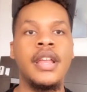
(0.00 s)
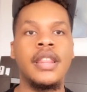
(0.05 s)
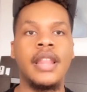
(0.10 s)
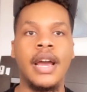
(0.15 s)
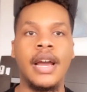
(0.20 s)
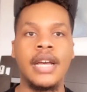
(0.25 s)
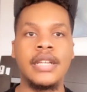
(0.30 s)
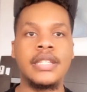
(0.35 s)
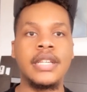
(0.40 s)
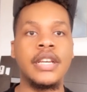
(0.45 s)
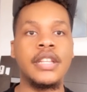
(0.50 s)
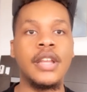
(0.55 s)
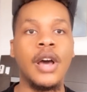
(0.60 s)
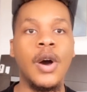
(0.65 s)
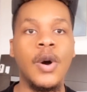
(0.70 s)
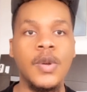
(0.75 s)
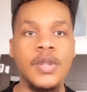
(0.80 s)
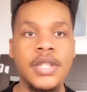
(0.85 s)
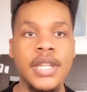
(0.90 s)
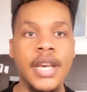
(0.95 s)
Like I said, the
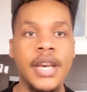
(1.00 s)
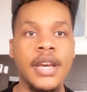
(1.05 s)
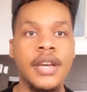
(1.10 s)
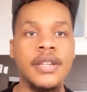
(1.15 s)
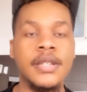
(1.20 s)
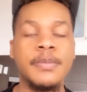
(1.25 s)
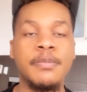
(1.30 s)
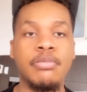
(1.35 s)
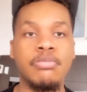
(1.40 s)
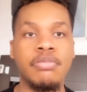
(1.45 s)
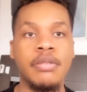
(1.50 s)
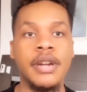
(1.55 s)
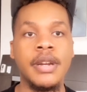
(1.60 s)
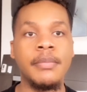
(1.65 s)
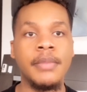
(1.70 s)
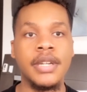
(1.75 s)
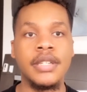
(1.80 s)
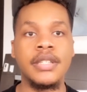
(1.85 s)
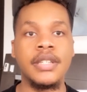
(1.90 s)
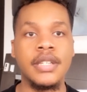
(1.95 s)
hotel is
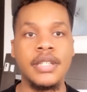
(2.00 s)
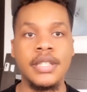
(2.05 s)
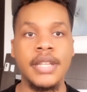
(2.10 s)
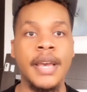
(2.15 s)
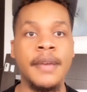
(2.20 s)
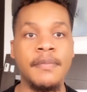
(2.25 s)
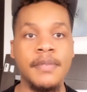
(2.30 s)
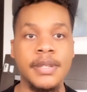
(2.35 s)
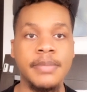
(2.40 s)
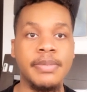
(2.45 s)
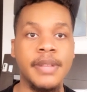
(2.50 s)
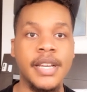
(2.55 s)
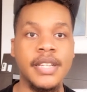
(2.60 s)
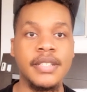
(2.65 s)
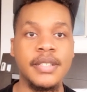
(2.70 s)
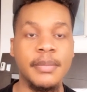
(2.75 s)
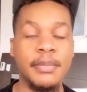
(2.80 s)
pretty much the safest place